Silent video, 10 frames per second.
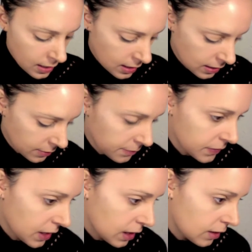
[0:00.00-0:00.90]

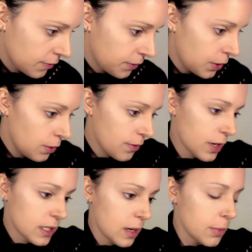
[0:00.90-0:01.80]
I got few. For
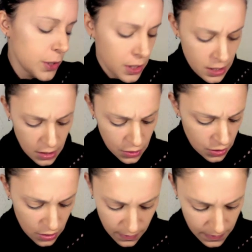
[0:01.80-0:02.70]
example, you can use